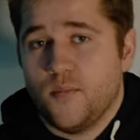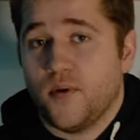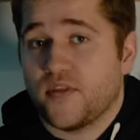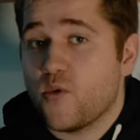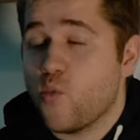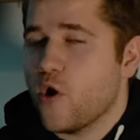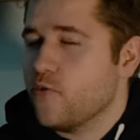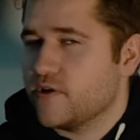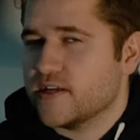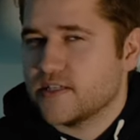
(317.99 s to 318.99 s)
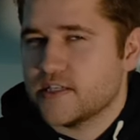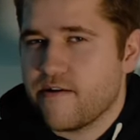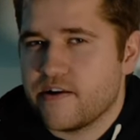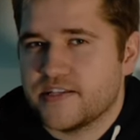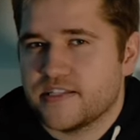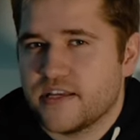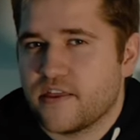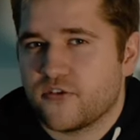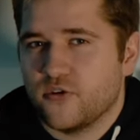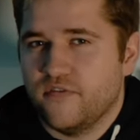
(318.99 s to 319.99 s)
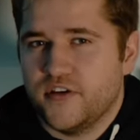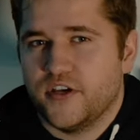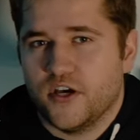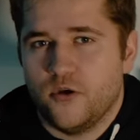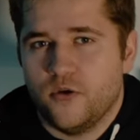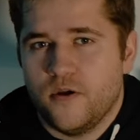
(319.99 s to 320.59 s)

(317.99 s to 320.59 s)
but they won't necessarily sit through a video